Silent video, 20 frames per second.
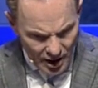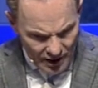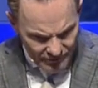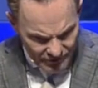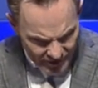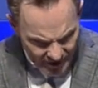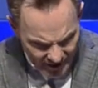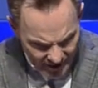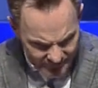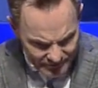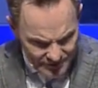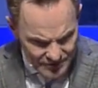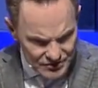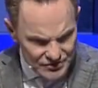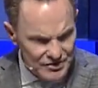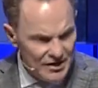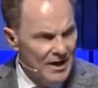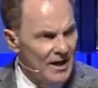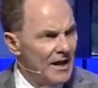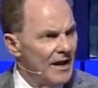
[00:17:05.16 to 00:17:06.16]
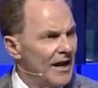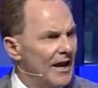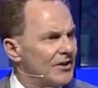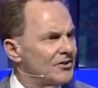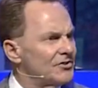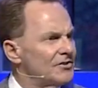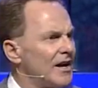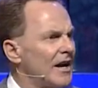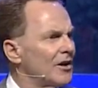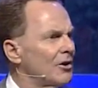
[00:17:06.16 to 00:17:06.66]
of the heavens.
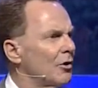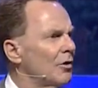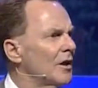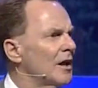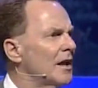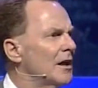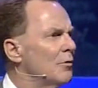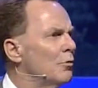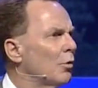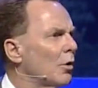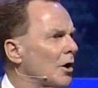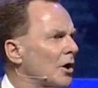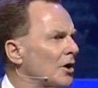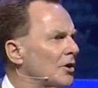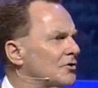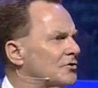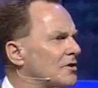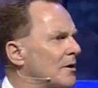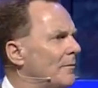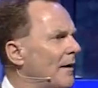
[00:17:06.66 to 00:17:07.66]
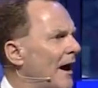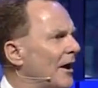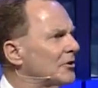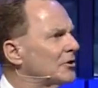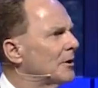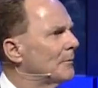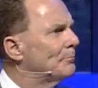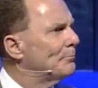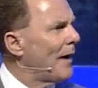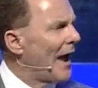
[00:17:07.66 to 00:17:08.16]
It's not only words
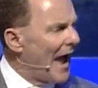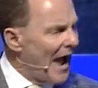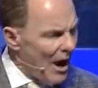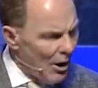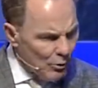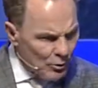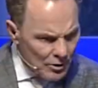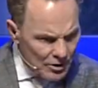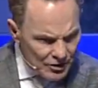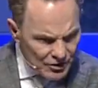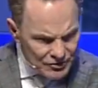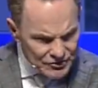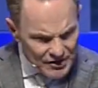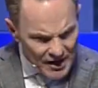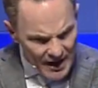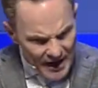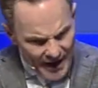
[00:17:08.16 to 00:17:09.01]
about the powers